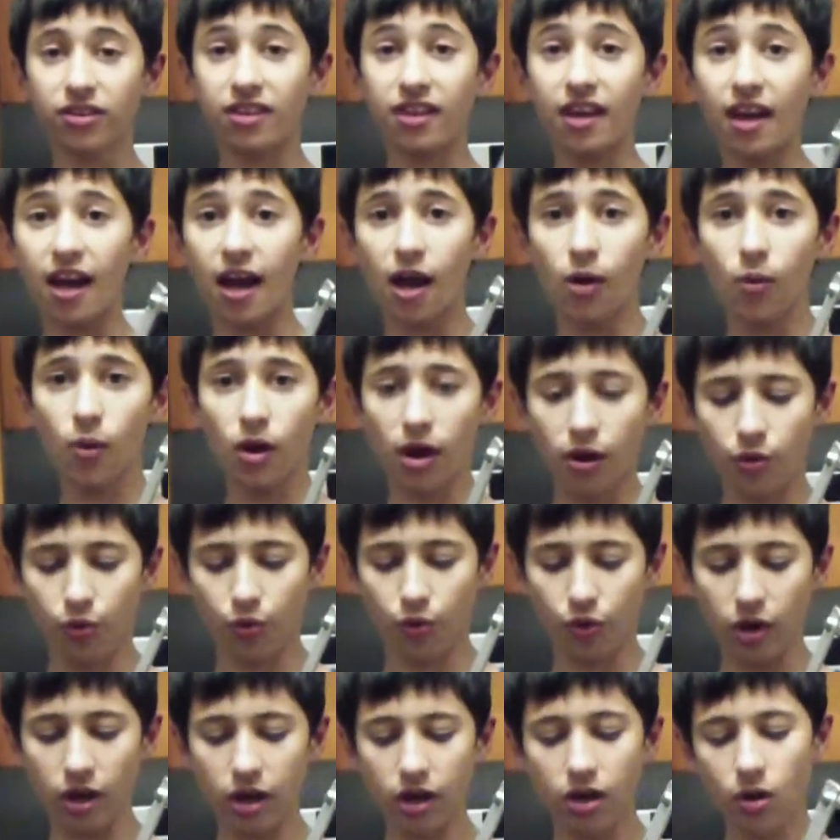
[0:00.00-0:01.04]
DIY
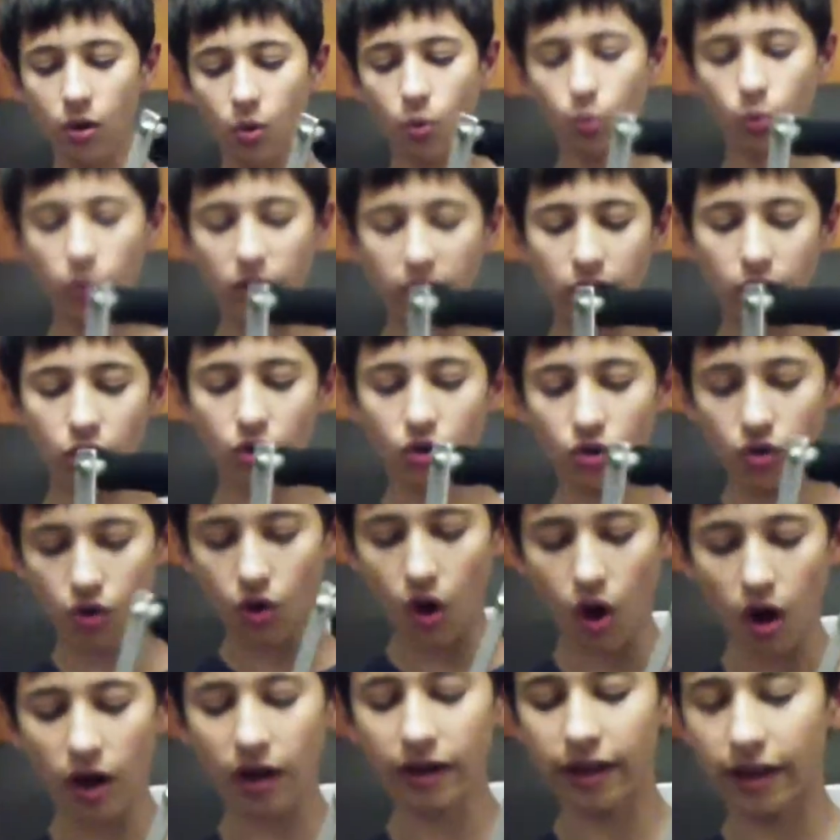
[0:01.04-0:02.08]
rig, we
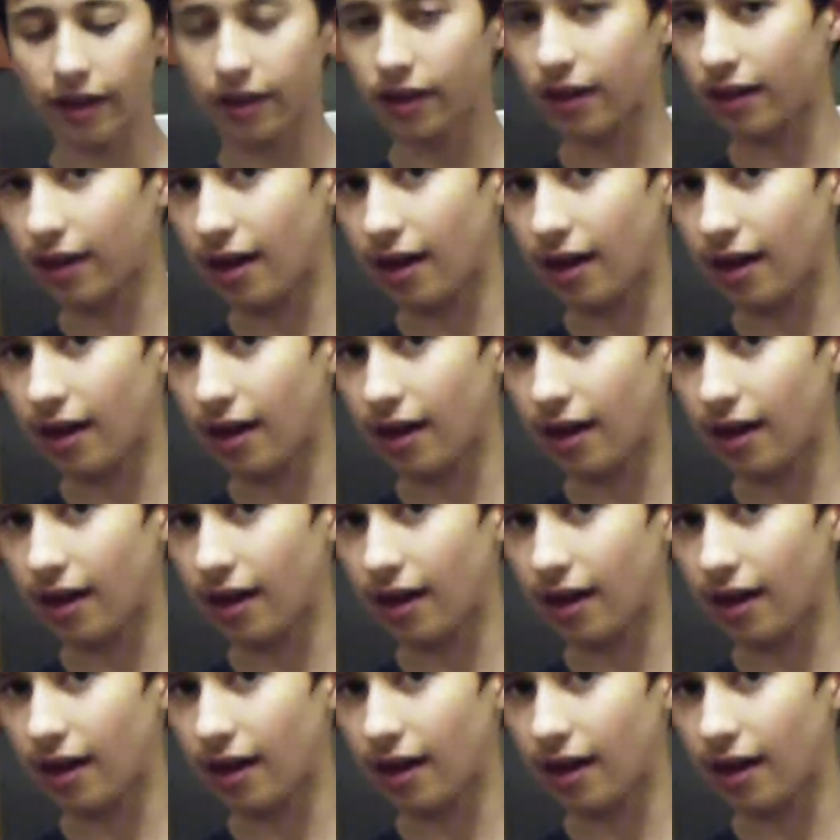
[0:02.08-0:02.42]
can't get the